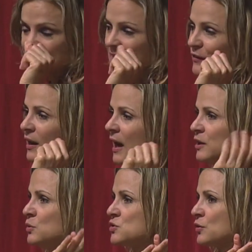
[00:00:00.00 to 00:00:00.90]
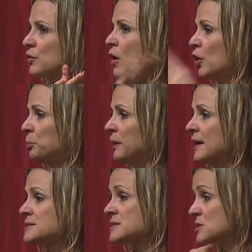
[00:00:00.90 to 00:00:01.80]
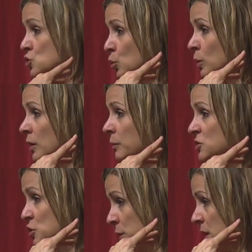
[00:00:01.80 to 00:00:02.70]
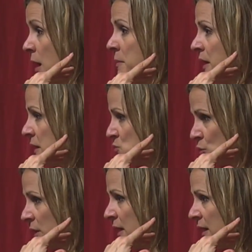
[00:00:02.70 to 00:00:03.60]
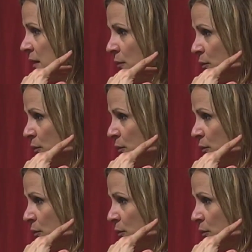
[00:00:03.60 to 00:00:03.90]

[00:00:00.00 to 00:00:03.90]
David and I use her in all our plays as a tool, but she would come in and it's really